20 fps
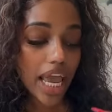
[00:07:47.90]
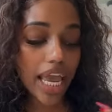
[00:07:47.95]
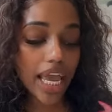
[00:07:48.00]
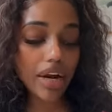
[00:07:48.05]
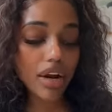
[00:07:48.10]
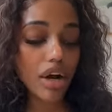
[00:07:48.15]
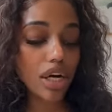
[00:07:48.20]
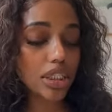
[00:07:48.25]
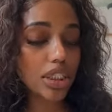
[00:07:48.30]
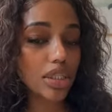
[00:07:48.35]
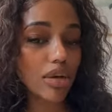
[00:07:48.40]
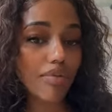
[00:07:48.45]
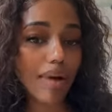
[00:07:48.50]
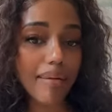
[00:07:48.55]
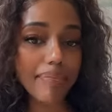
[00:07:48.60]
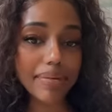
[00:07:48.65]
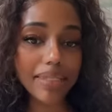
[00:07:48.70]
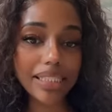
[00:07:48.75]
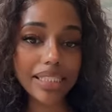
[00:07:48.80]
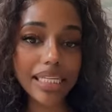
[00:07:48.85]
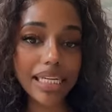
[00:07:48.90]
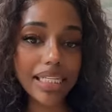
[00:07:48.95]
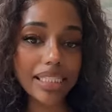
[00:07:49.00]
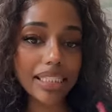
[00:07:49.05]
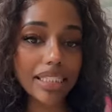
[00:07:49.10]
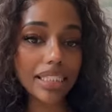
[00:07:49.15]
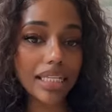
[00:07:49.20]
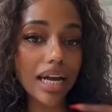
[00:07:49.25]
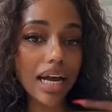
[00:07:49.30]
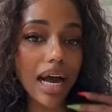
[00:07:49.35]
It also
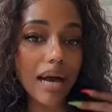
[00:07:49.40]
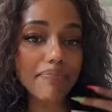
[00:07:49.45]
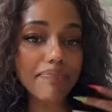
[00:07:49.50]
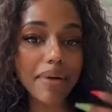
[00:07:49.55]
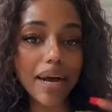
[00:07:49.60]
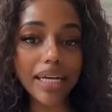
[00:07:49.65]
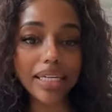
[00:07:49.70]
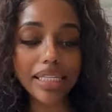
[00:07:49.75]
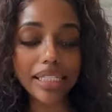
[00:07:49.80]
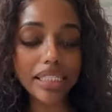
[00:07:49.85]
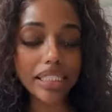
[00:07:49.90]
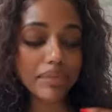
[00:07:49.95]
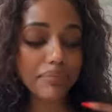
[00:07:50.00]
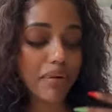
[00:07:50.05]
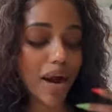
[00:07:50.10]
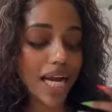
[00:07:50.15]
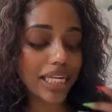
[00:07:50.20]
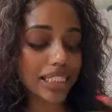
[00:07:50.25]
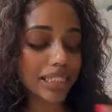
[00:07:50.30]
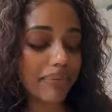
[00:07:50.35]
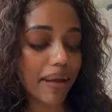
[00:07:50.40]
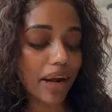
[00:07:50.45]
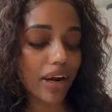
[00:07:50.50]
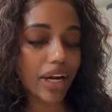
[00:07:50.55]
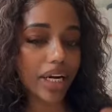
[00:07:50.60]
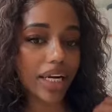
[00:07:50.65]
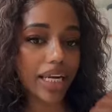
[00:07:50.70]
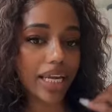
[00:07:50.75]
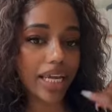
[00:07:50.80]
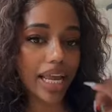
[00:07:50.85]
represents abundance,
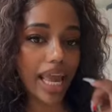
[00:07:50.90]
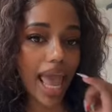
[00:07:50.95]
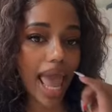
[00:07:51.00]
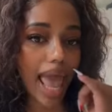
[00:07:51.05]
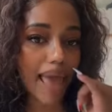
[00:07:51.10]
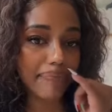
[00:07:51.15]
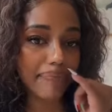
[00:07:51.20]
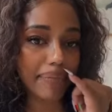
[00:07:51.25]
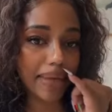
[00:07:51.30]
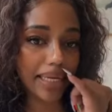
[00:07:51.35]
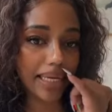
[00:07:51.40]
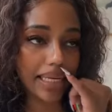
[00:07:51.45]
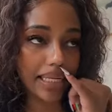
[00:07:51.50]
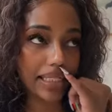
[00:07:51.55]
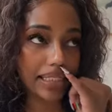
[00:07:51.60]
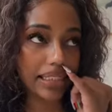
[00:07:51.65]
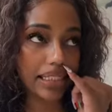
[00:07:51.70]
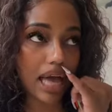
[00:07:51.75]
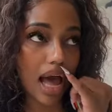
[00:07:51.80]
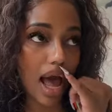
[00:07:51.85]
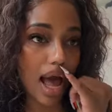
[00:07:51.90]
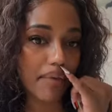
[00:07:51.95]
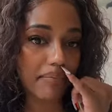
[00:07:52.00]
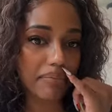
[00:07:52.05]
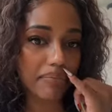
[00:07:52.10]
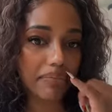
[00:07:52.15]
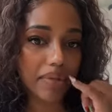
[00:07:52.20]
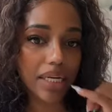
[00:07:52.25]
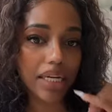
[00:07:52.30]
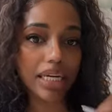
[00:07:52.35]
prosperity, happiness,
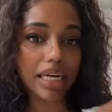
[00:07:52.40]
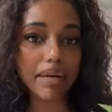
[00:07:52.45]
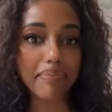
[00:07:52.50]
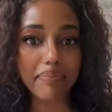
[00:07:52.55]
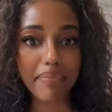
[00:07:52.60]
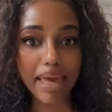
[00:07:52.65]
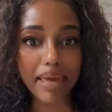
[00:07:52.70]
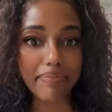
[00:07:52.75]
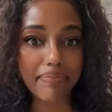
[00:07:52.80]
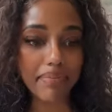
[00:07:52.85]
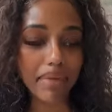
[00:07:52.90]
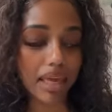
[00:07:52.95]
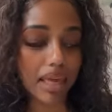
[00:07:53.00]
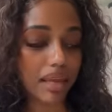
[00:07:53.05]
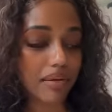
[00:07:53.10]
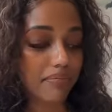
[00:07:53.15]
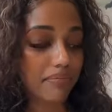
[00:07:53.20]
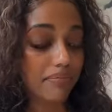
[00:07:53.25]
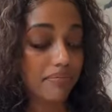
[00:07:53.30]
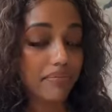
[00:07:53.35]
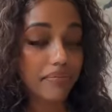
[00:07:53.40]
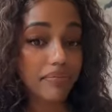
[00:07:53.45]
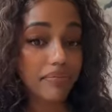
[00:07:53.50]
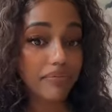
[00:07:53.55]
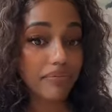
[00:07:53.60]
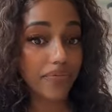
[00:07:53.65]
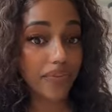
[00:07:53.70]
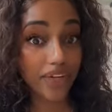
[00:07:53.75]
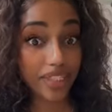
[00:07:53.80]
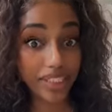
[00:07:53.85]
commitment,
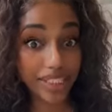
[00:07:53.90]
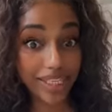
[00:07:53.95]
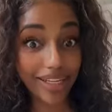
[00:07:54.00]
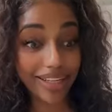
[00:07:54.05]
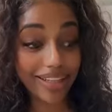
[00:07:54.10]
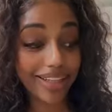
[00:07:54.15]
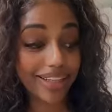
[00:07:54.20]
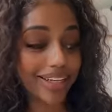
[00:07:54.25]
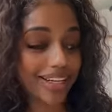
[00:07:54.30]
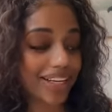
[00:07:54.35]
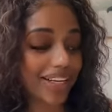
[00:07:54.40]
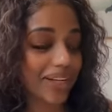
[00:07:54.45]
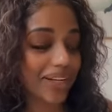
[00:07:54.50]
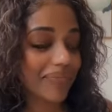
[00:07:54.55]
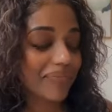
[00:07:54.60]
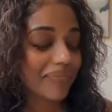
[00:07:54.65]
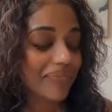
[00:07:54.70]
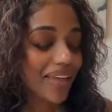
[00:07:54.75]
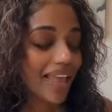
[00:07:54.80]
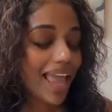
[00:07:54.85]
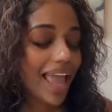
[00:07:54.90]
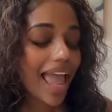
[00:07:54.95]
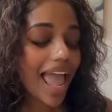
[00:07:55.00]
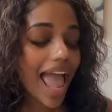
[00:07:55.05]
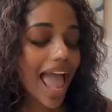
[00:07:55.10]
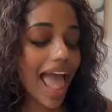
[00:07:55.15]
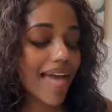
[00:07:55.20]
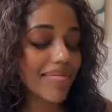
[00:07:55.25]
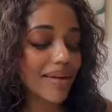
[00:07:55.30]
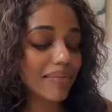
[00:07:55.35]
fertility.
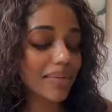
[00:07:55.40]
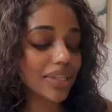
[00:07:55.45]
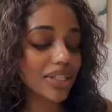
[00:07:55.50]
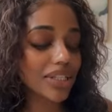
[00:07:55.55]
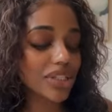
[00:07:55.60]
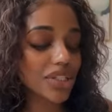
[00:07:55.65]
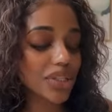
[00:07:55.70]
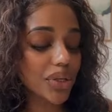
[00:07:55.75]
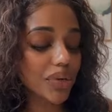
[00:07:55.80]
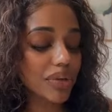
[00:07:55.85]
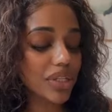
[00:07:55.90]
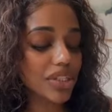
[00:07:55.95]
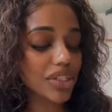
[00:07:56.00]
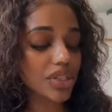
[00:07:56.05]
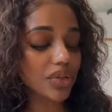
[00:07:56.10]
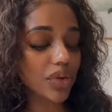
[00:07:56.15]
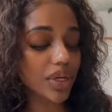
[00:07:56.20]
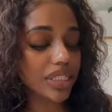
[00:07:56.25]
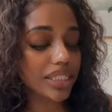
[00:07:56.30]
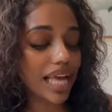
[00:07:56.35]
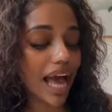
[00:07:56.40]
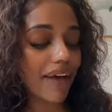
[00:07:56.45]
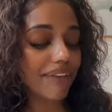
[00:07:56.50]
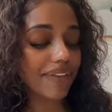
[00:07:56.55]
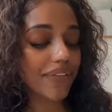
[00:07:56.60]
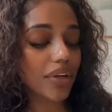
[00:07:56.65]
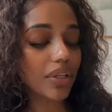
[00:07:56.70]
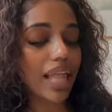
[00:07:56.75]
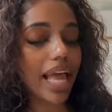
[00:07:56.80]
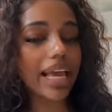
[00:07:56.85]
And then with the Two of Swords, I
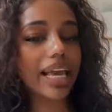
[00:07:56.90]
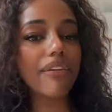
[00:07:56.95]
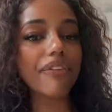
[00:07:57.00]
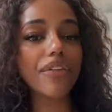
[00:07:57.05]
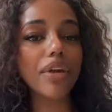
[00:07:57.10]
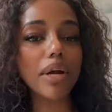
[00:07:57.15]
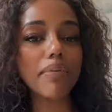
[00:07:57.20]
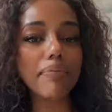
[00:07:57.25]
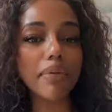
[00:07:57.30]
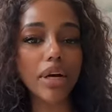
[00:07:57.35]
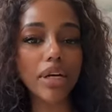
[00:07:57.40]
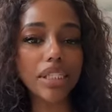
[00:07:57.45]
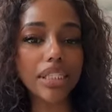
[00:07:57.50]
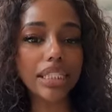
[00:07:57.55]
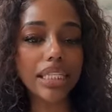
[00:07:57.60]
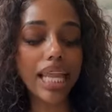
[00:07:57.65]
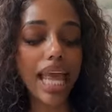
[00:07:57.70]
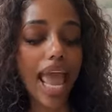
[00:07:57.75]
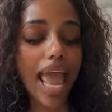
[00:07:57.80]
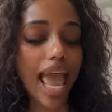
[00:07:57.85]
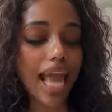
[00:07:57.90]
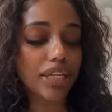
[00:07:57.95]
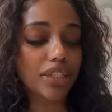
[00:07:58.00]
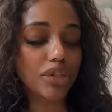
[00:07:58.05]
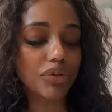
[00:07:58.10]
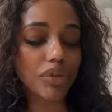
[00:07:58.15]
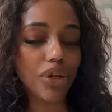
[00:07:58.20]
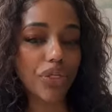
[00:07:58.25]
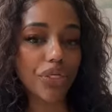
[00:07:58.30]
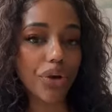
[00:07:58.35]
feel like if your person
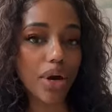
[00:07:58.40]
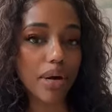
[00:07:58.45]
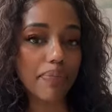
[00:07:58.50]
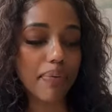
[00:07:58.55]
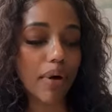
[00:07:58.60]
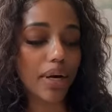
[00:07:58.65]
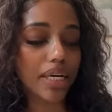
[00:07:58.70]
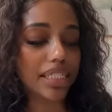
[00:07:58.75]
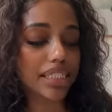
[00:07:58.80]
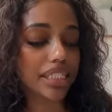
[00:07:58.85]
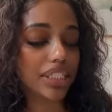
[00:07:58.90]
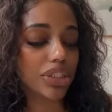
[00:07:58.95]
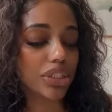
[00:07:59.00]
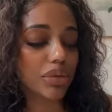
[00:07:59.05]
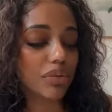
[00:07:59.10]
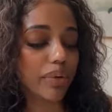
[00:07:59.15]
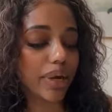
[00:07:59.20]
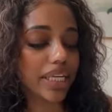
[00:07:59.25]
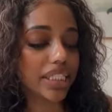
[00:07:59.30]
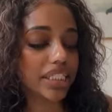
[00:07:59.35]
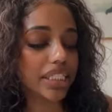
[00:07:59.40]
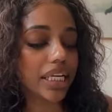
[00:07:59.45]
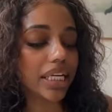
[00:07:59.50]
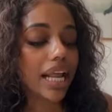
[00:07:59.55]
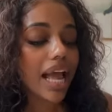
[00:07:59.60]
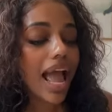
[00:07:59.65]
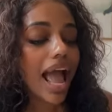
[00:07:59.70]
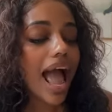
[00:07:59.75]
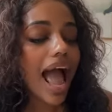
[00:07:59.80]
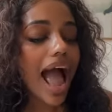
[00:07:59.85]
had you in a third party
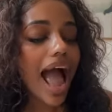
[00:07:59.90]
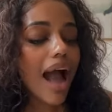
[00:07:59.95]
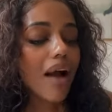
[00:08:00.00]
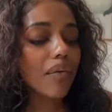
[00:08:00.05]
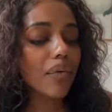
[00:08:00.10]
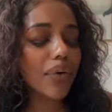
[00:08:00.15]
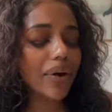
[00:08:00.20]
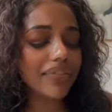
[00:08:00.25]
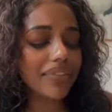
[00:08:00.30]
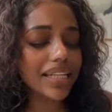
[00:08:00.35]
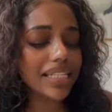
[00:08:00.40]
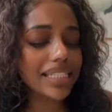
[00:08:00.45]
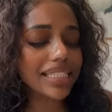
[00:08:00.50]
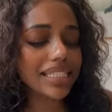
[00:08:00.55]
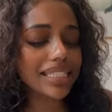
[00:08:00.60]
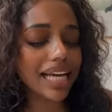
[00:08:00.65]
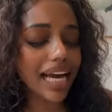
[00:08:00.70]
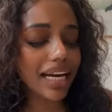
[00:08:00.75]
situation, with this